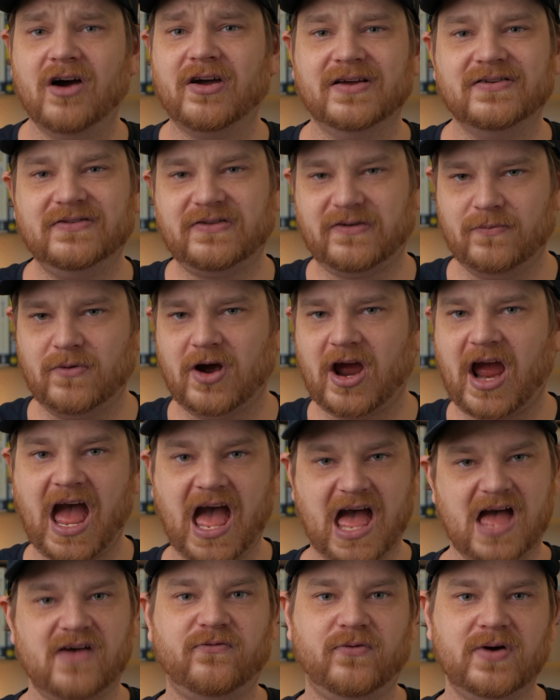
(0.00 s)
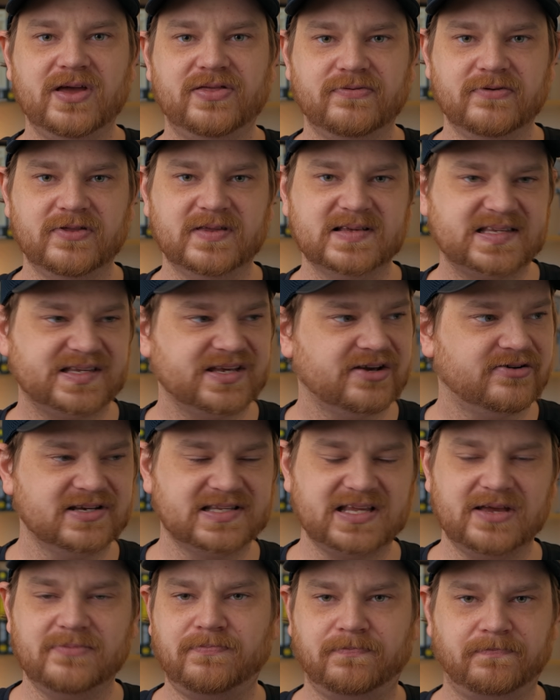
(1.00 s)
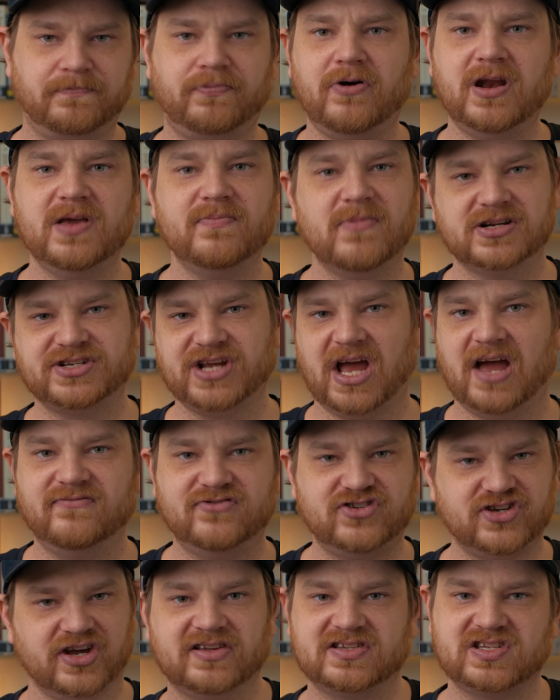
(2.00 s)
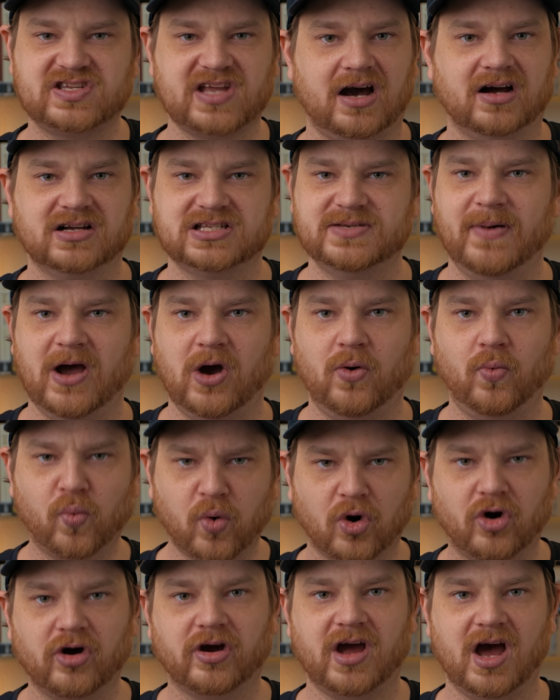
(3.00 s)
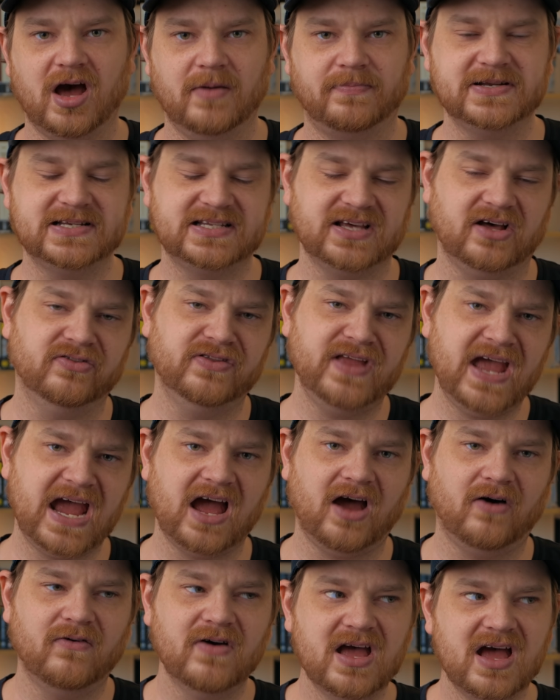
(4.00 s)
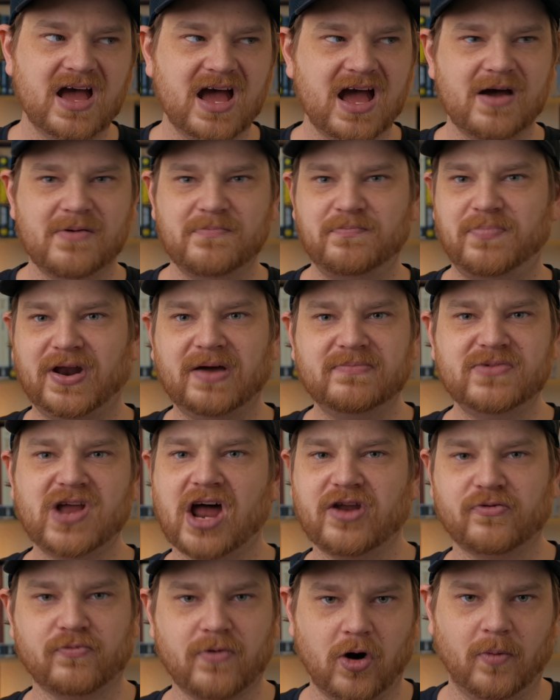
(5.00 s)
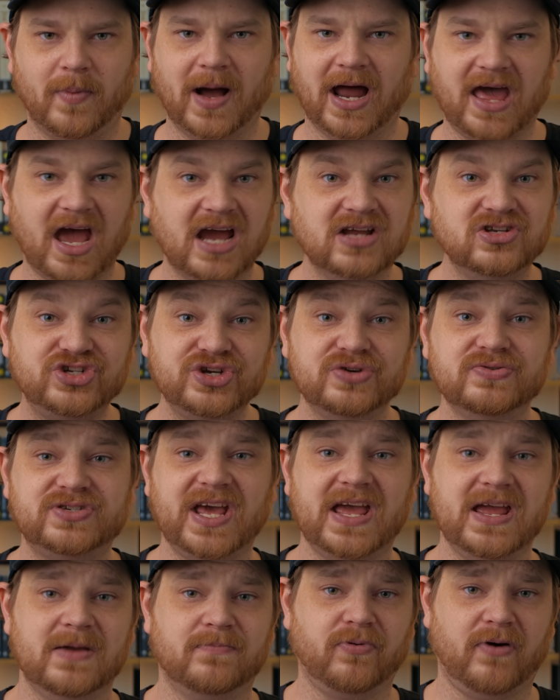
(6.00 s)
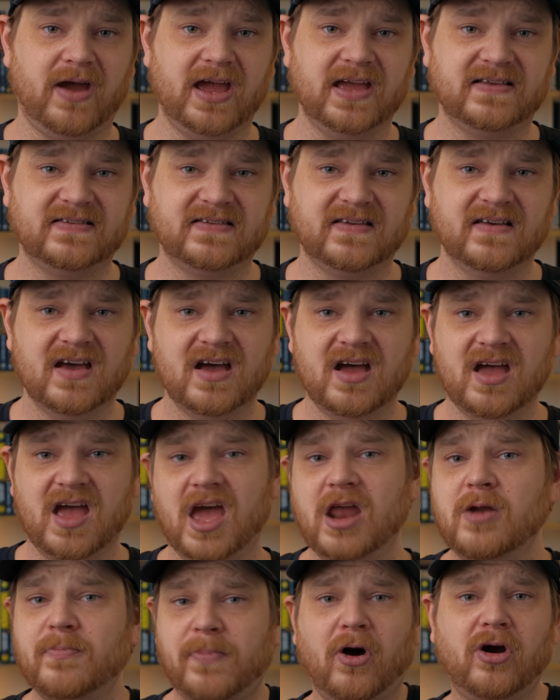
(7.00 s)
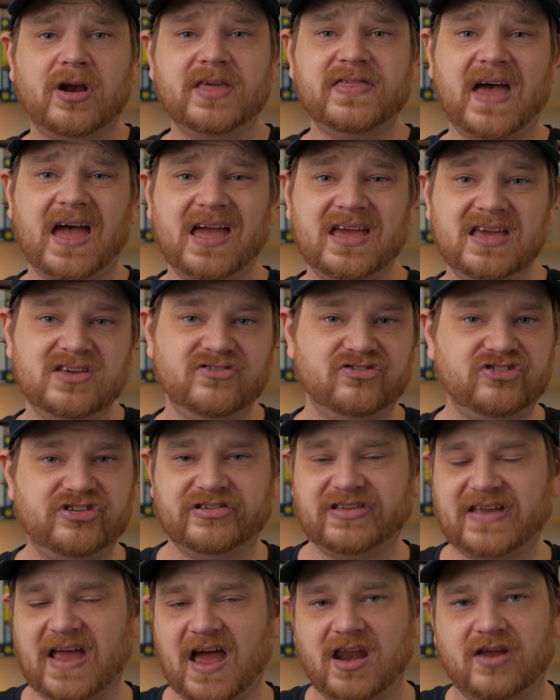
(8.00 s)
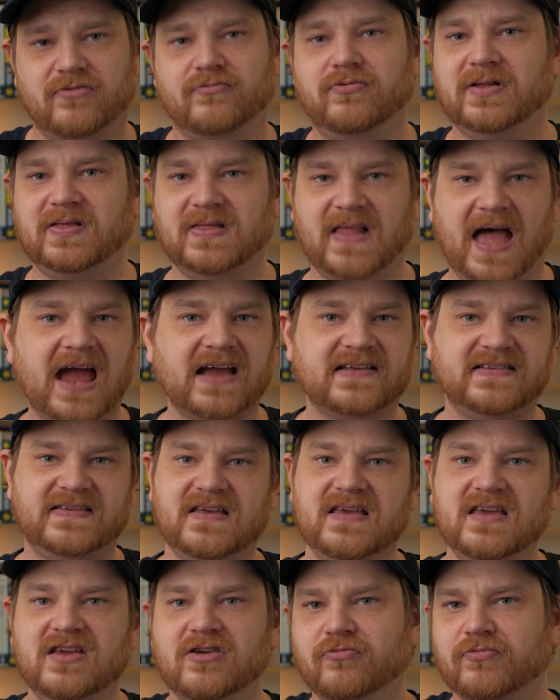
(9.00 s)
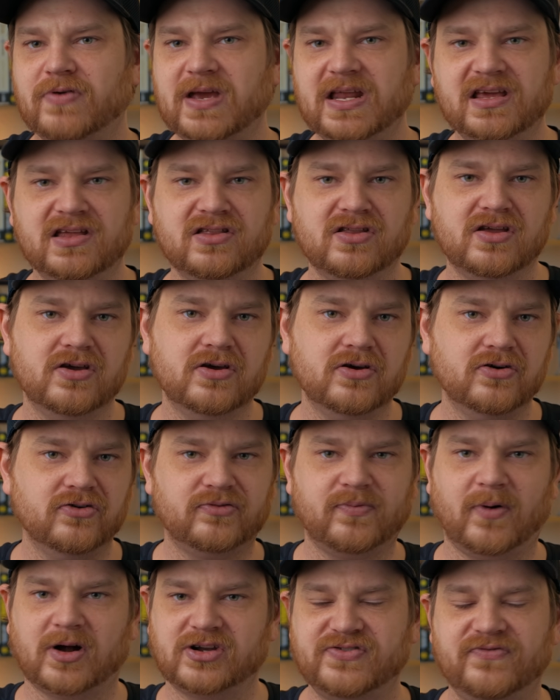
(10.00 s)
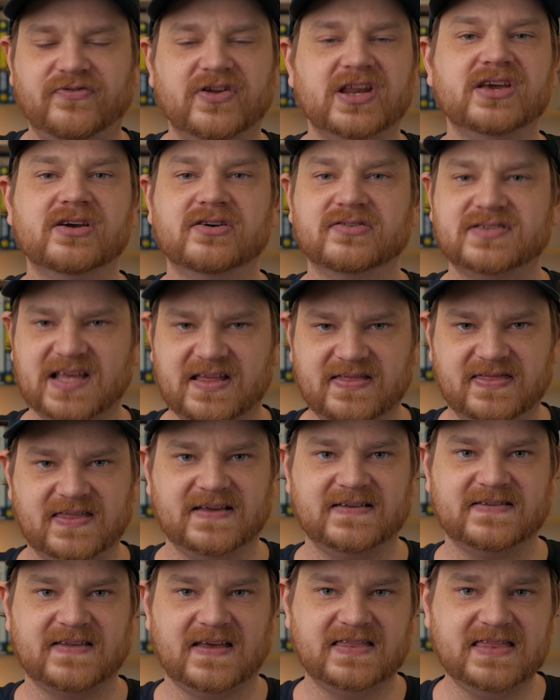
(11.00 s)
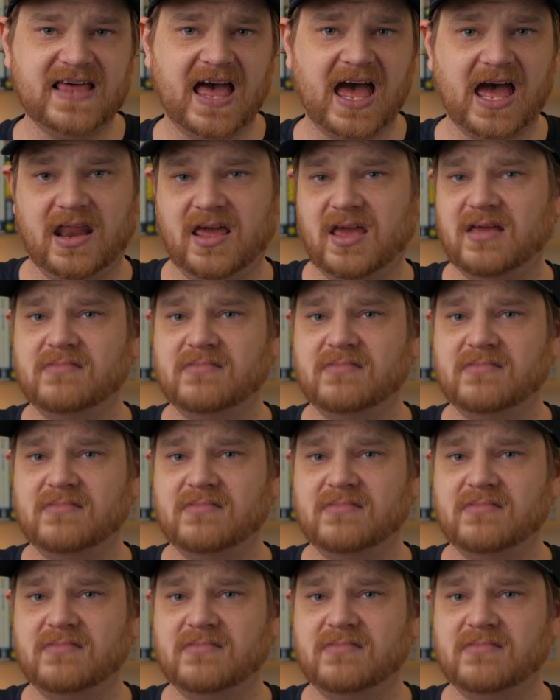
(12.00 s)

Okay, so we're halfway through the series and pretty much I've just talked about work up until now, but I'm not a robot. I do take breaks. And a part of that is just kind of relaxing, reading news, watching videos, and things like that.